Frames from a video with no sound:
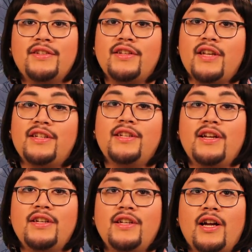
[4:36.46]
to
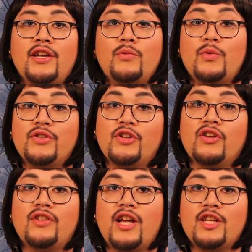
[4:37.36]
1999, we
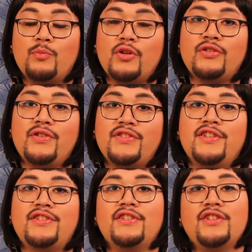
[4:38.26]
served as personal
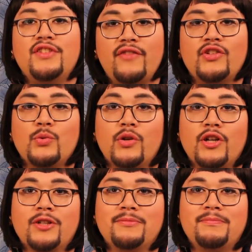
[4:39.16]
assistant to David
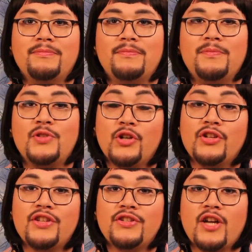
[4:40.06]
Werner.
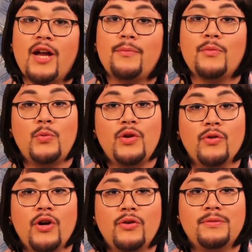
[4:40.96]
During this time, we
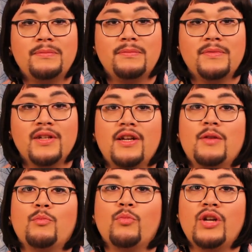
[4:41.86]
wrote
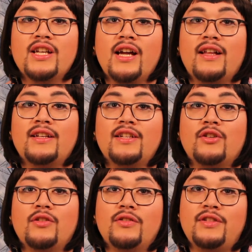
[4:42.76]
Pre-Dialectic
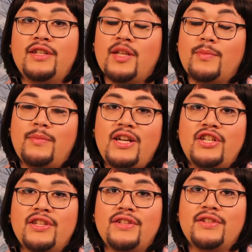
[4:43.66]

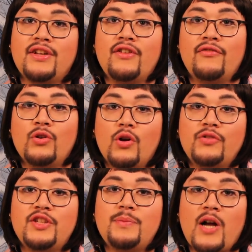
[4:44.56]
Sublimations,
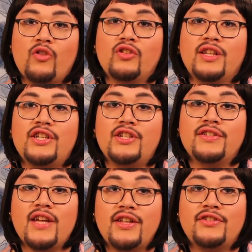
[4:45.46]
Foucault's Power
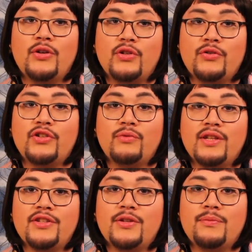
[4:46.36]
Relations and
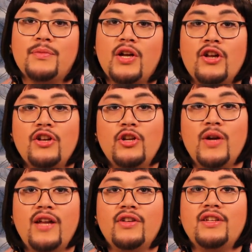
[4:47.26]
Socialist Realism, New
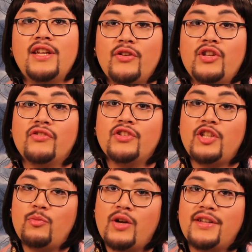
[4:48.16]
Haven, Yale
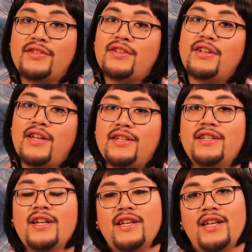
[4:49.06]
University Press,
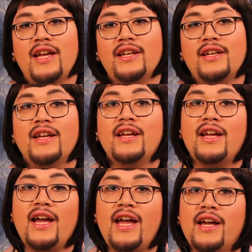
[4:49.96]
1988.
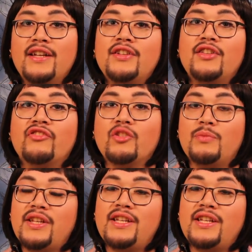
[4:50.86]
And